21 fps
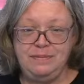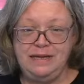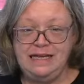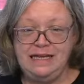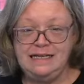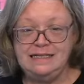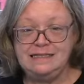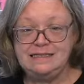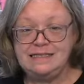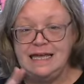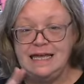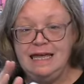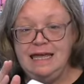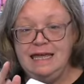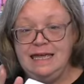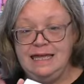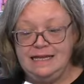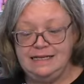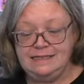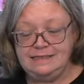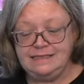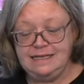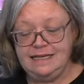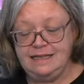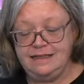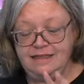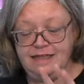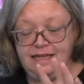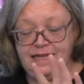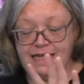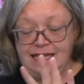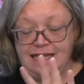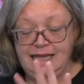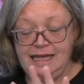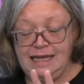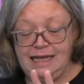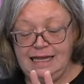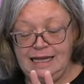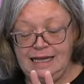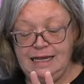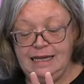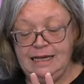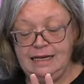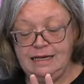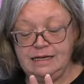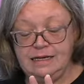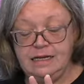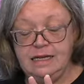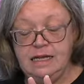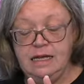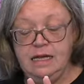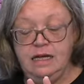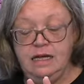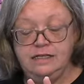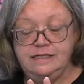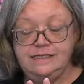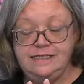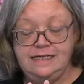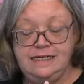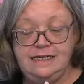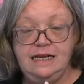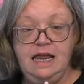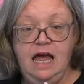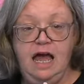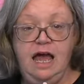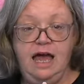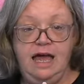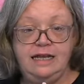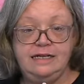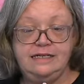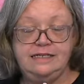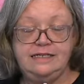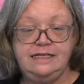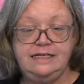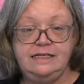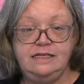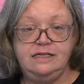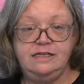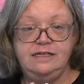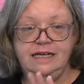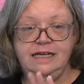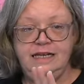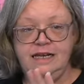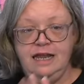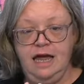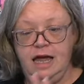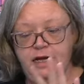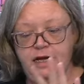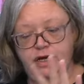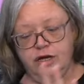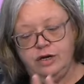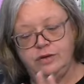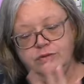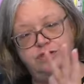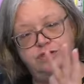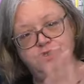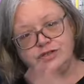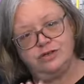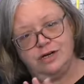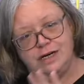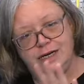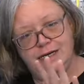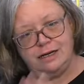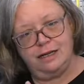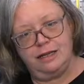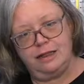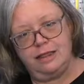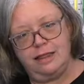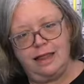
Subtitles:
means is that the ink did not go straight in a